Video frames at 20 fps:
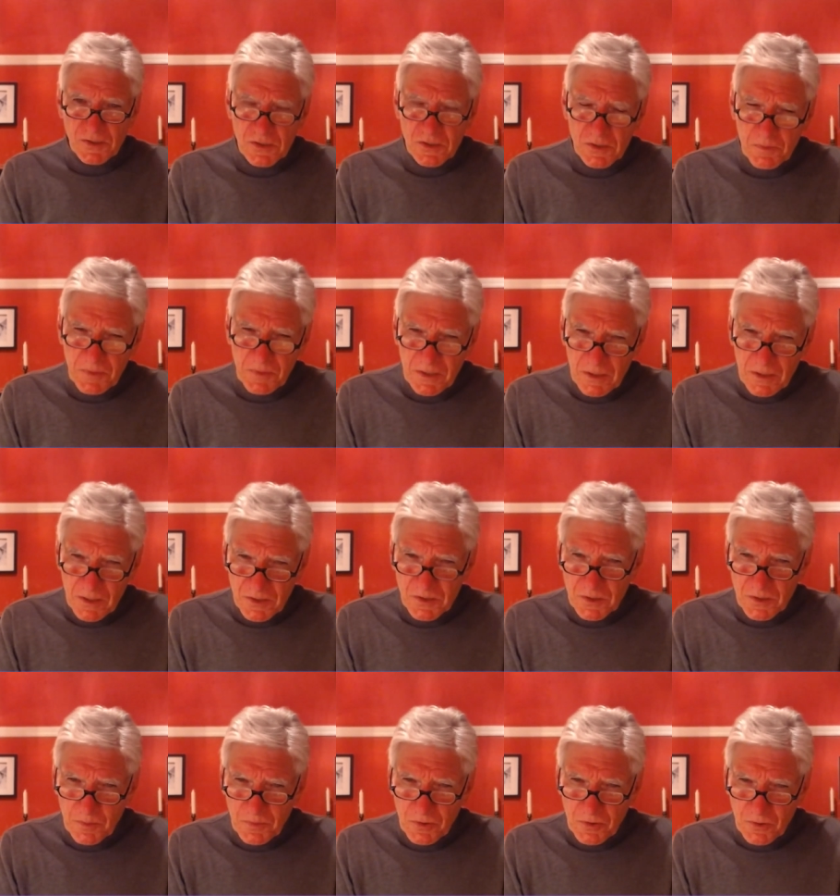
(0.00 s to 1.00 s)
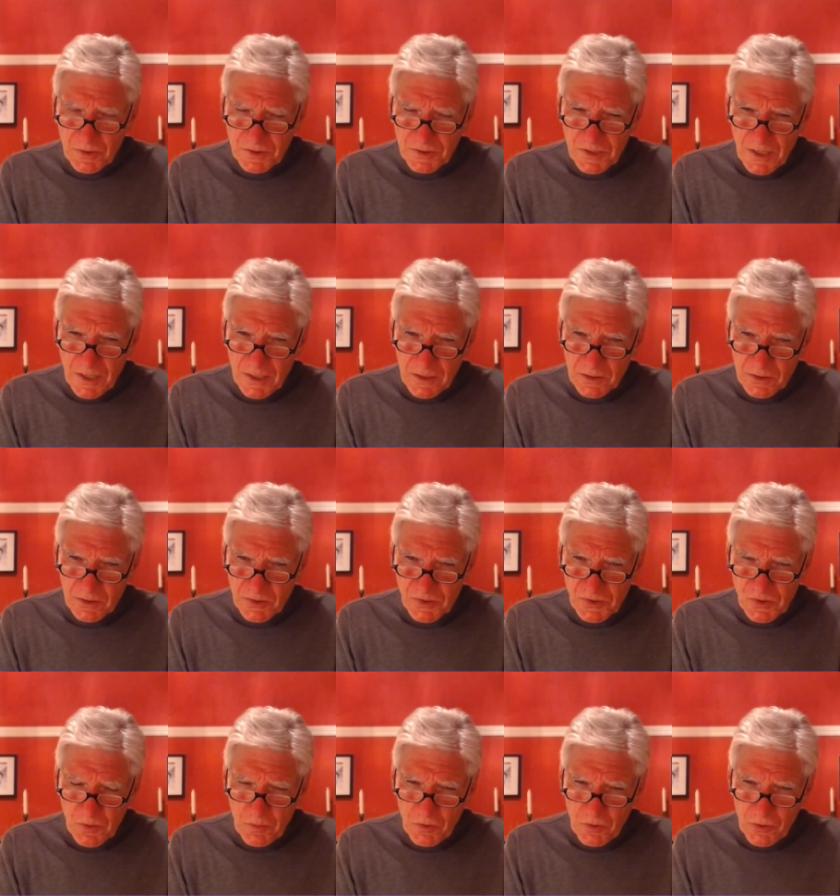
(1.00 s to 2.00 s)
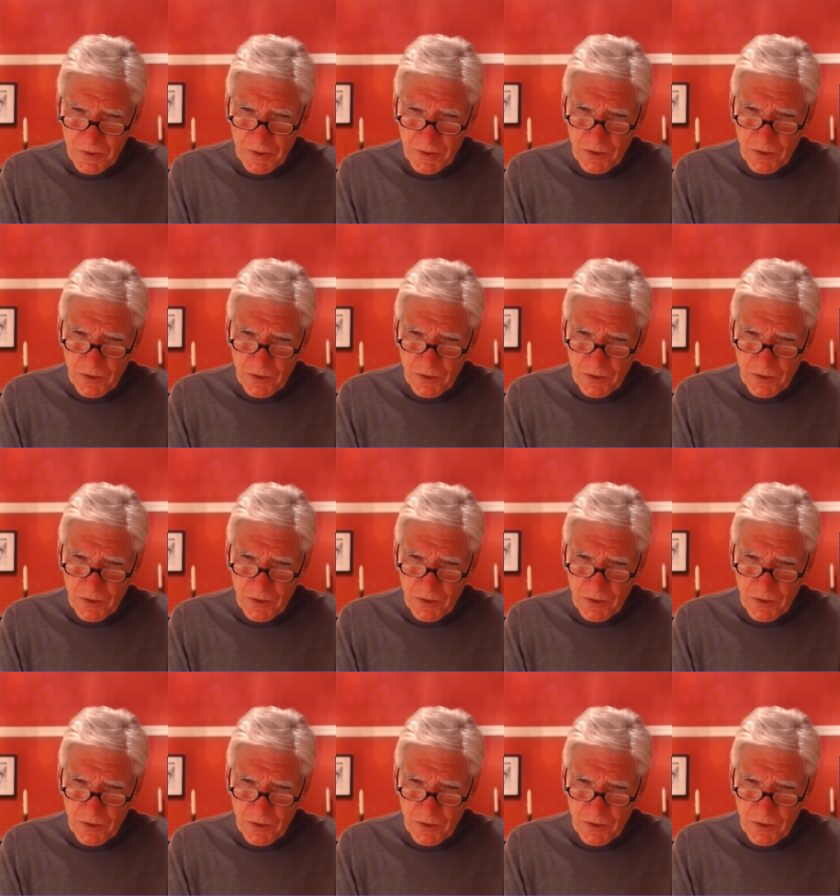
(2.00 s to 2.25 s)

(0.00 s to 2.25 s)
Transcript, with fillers: because the puritanical superego